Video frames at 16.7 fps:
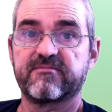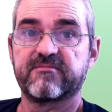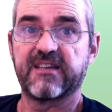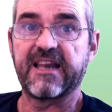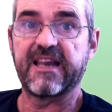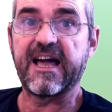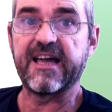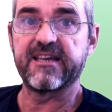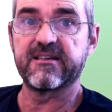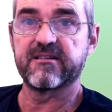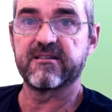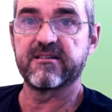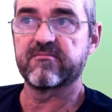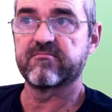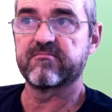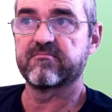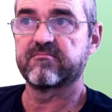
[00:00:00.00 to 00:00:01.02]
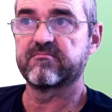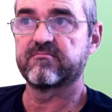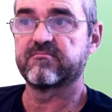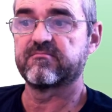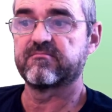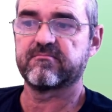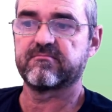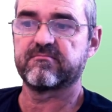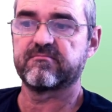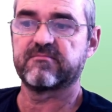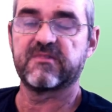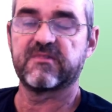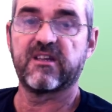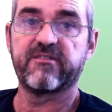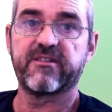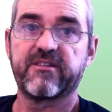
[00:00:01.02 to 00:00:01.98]
9
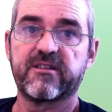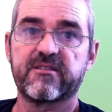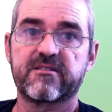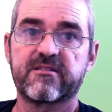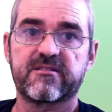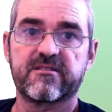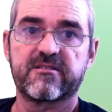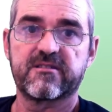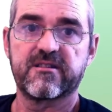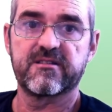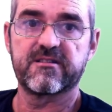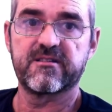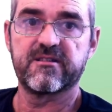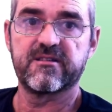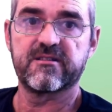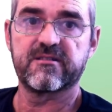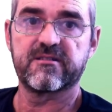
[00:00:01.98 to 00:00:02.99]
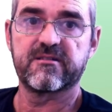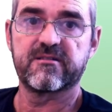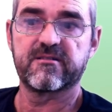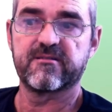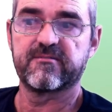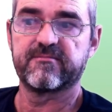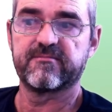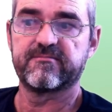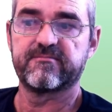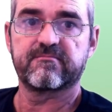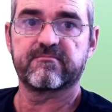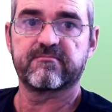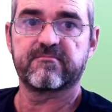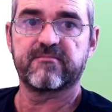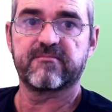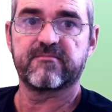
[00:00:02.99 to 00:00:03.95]
events, says here,
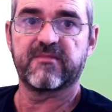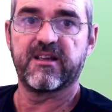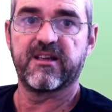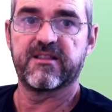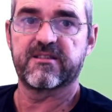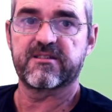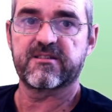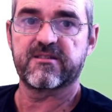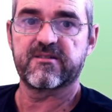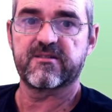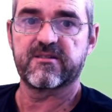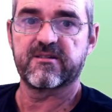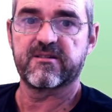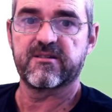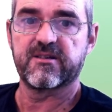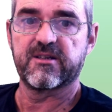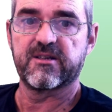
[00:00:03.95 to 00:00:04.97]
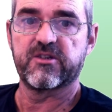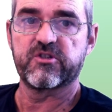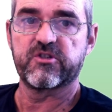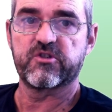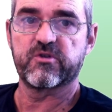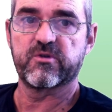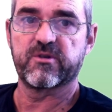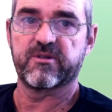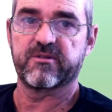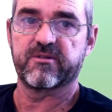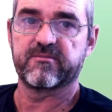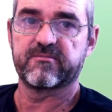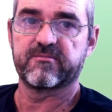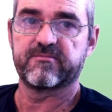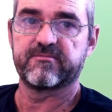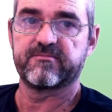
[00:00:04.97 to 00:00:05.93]
it's sure,
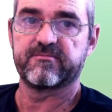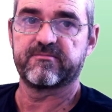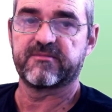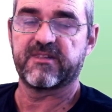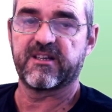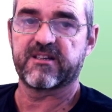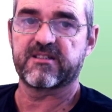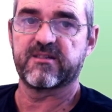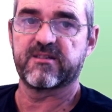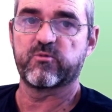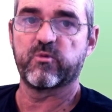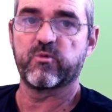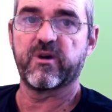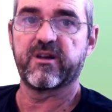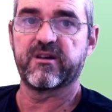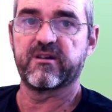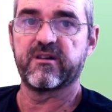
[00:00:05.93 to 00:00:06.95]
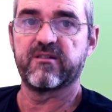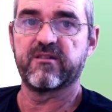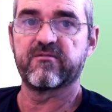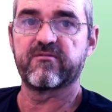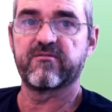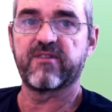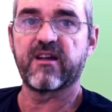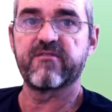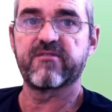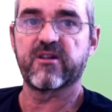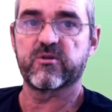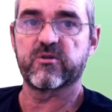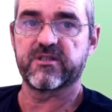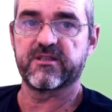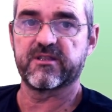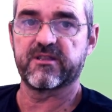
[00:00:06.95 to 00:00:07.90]
except 1 in
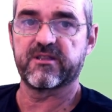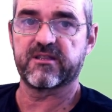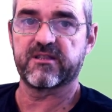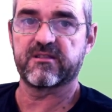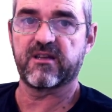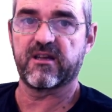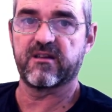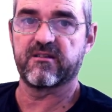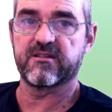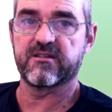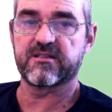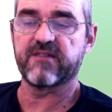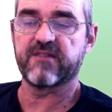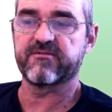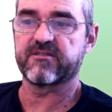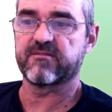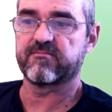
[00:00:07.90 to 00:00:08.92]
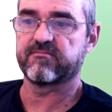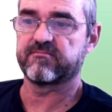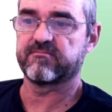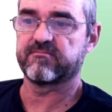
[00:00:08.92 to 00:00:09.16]
5,000, that tiger is left.